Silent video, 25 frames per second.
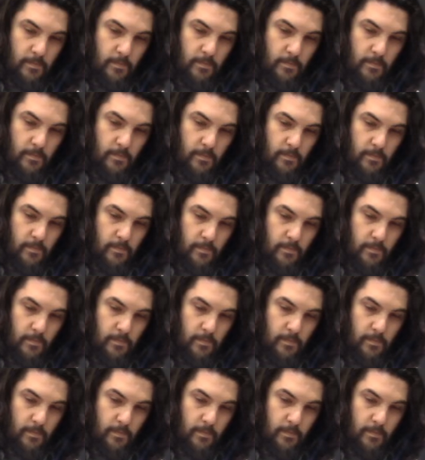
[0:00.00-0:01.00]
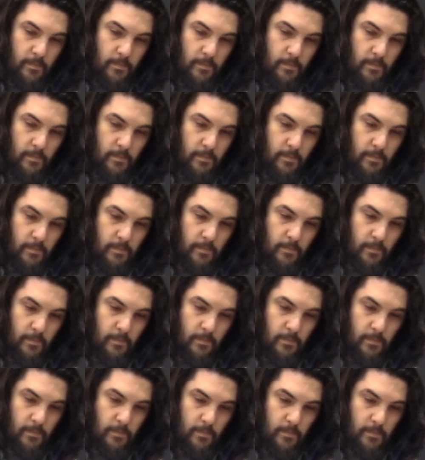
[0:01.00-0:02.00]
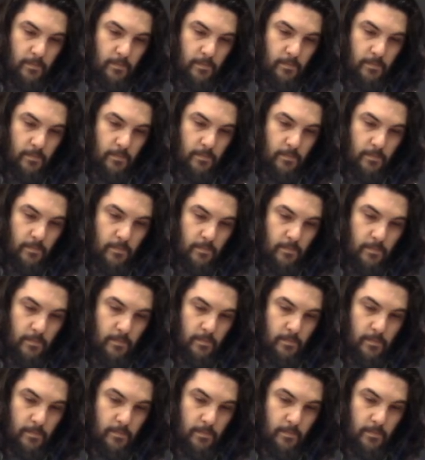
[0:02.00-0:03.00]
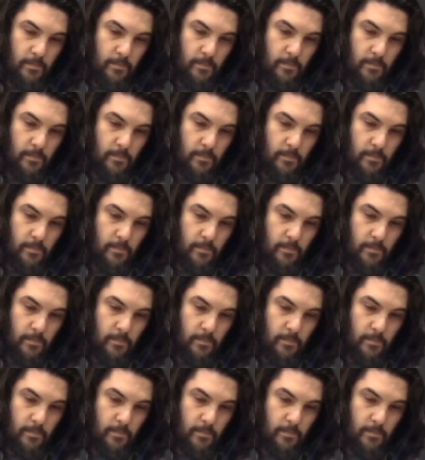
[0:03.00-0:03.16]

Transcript: No one is speaking in this clip.